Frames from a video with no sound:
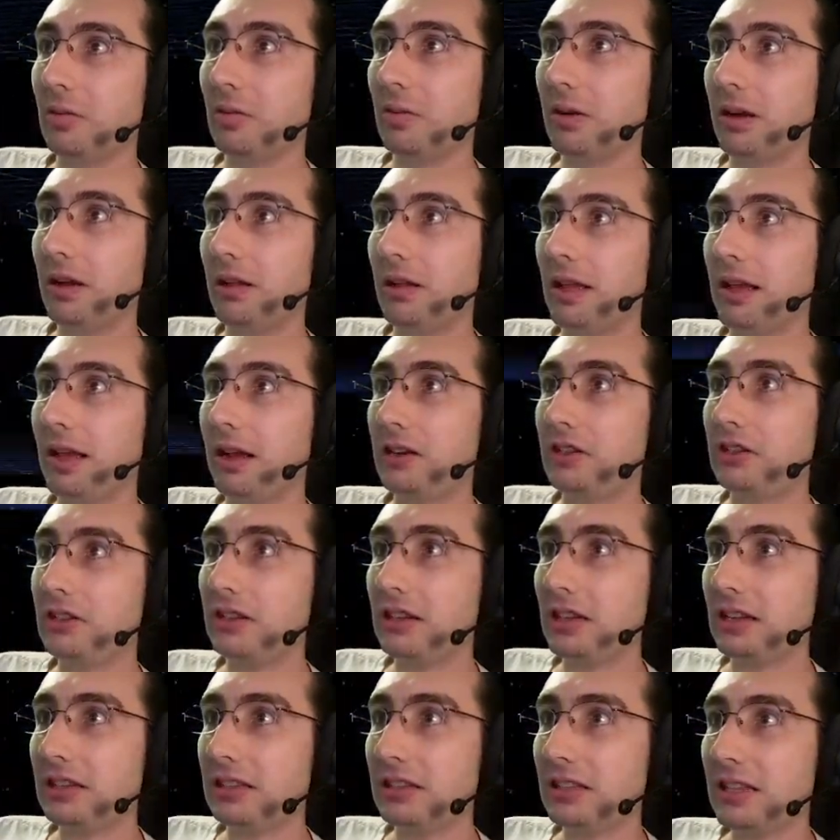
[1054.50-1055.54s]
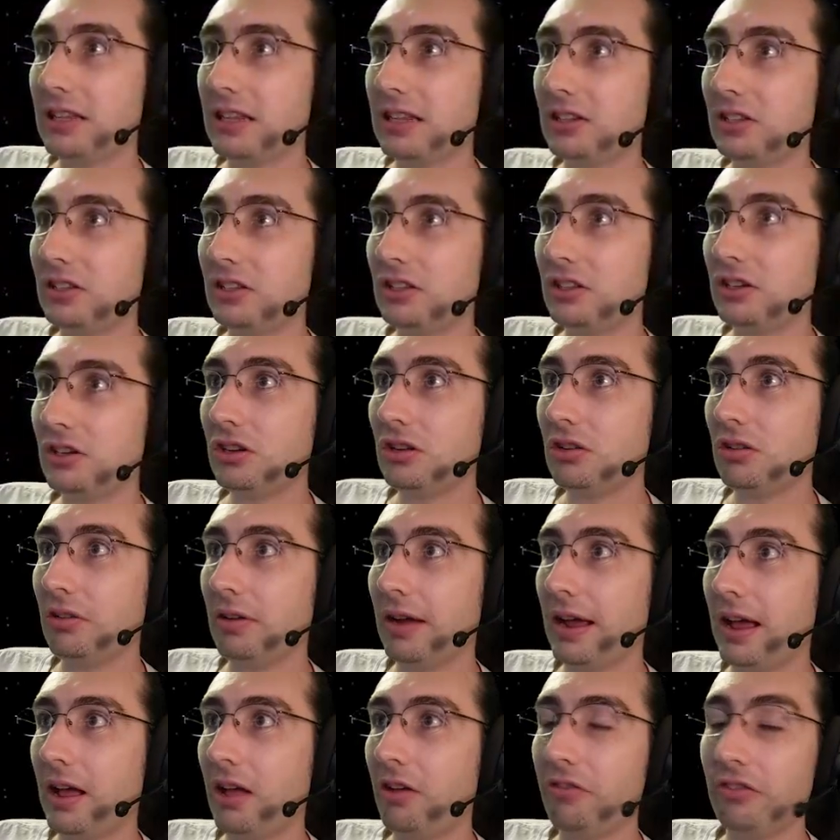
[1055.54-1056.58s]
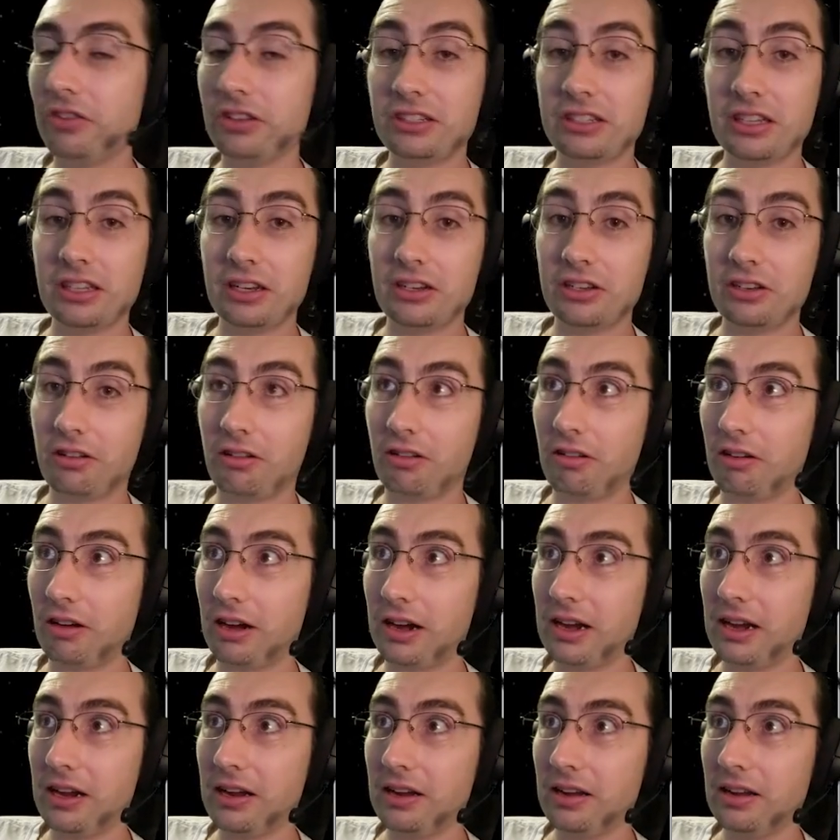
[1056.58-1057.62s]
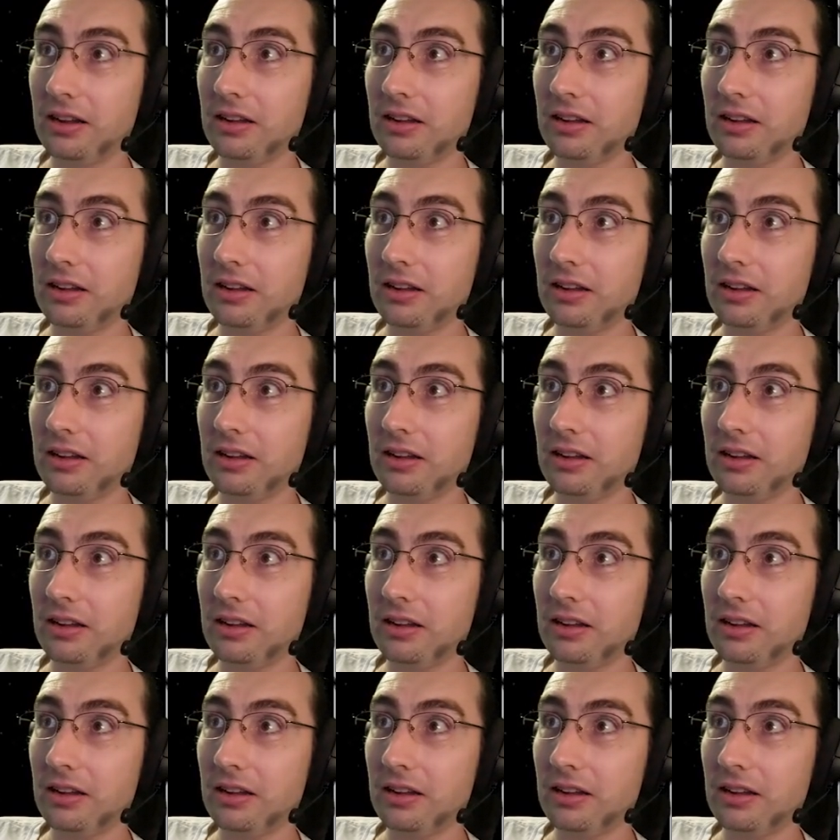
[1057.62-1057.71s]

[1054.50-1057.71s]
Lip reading: Well, actually, it's these two, Alpha Centauri,